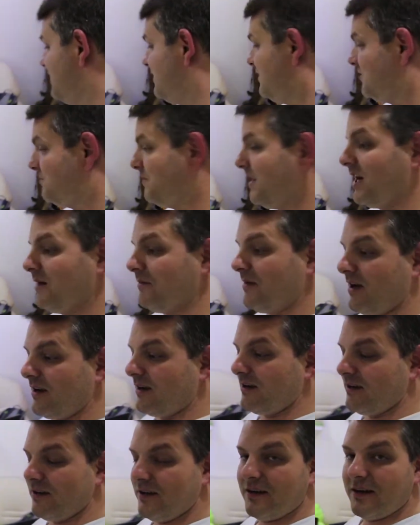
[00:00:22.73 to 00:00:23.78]
the spare
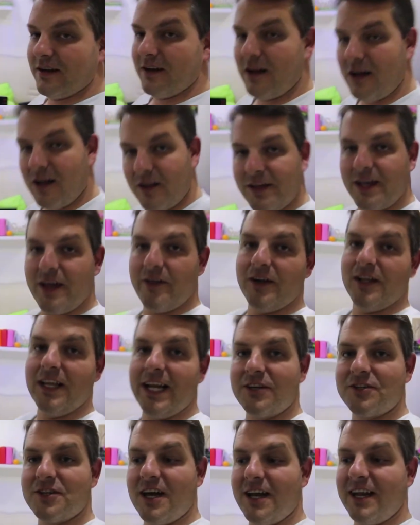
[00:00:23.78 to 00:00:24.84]
monitor, and all the other
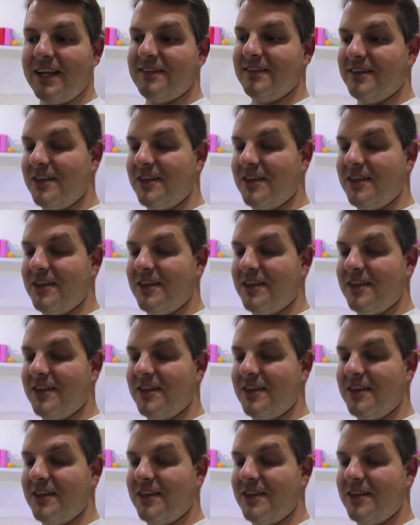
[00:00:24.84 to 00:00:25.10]
electronics